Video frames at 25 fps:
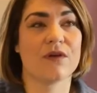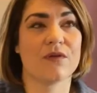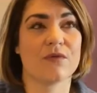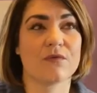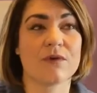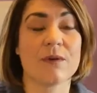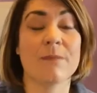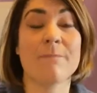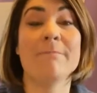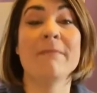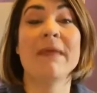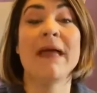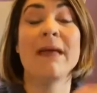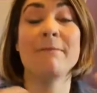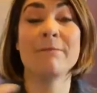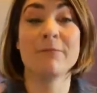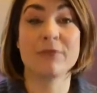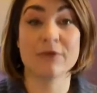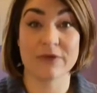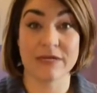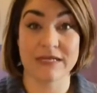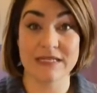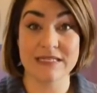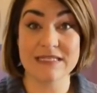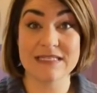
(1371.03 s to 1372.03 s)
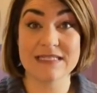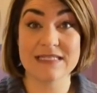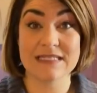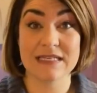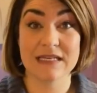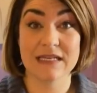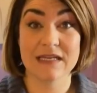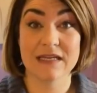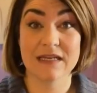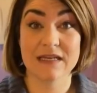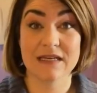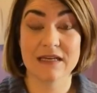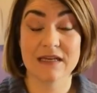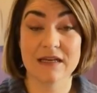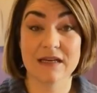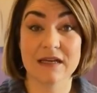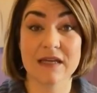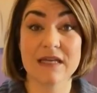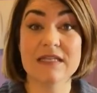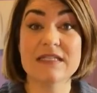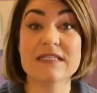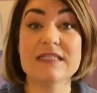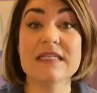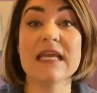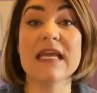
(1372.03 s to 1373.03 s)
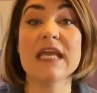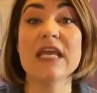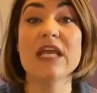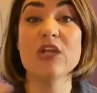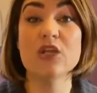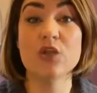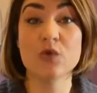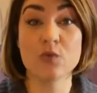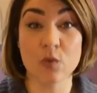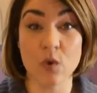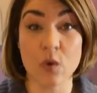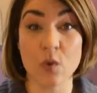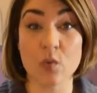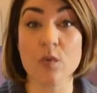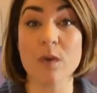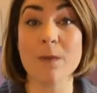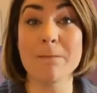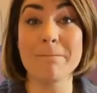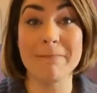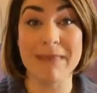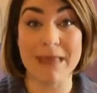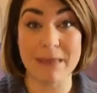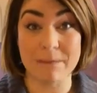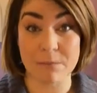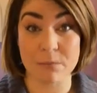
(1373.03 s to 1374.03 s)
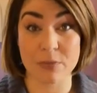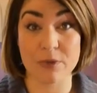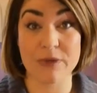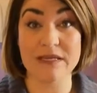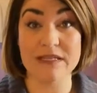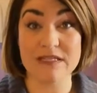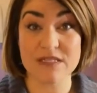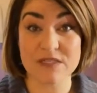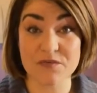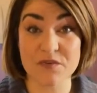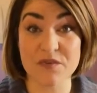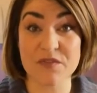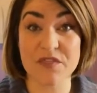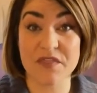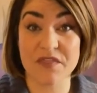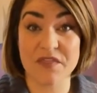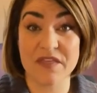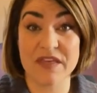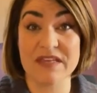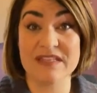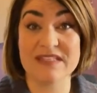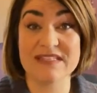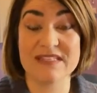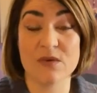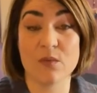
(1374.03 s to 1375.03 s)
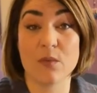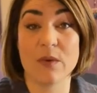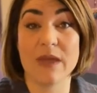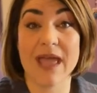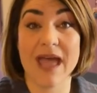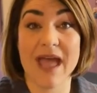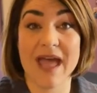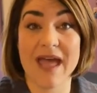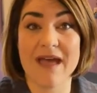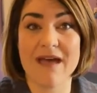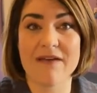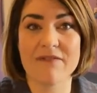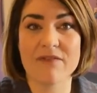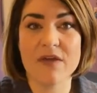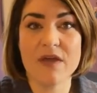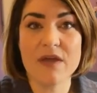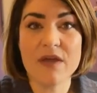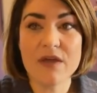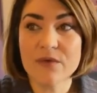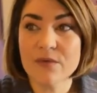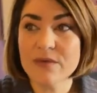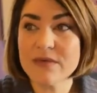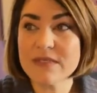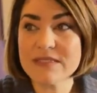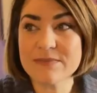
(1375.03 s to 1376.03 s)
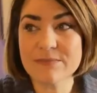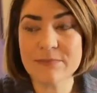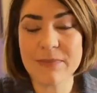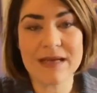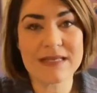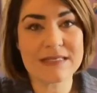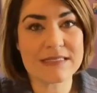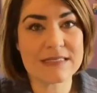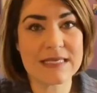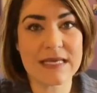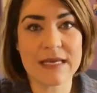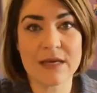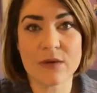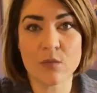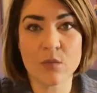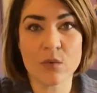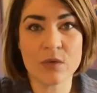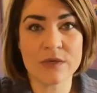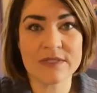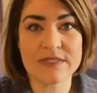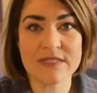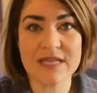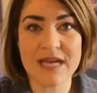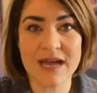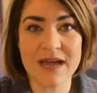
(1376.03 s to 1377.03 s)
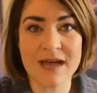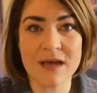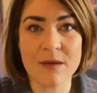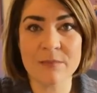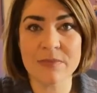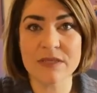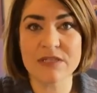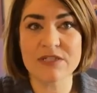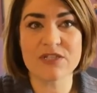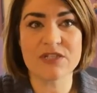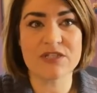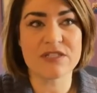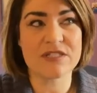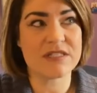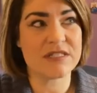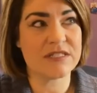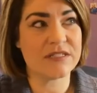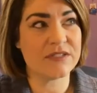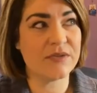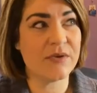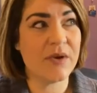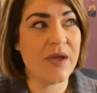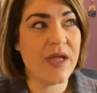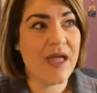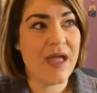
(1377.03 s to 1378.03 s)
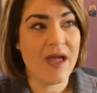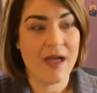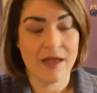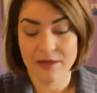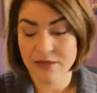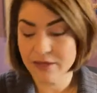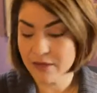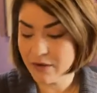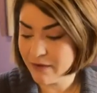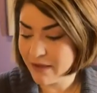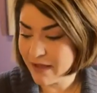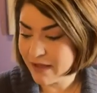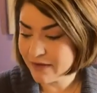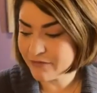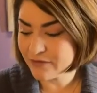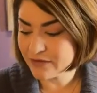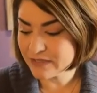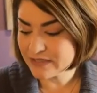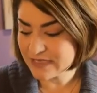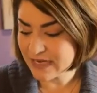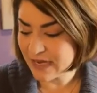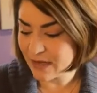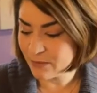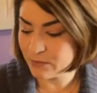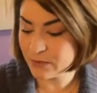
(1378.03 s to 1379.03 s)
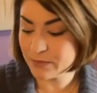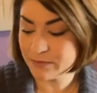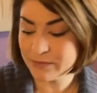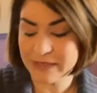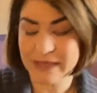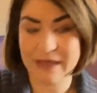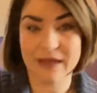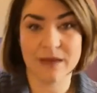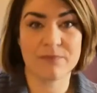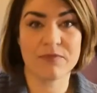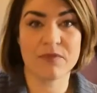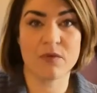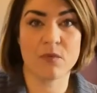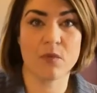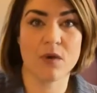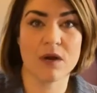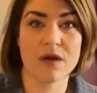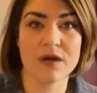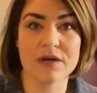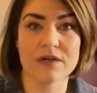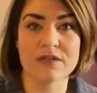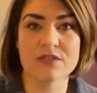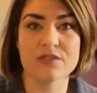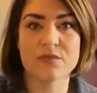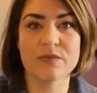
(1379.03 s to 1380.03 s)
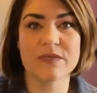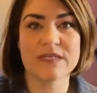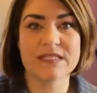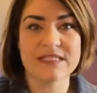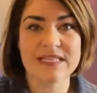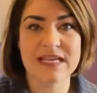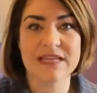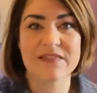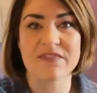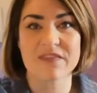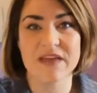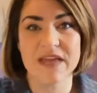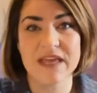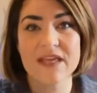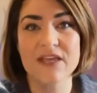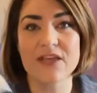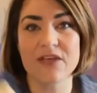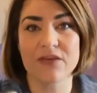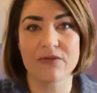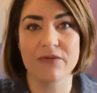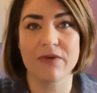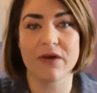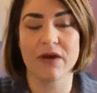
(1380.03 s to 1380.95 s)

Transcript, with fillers: remembrance, continual remembrance for the things that we have. We might say it one time, but just to, you know, every time we pick up the word, do we say, Thank you,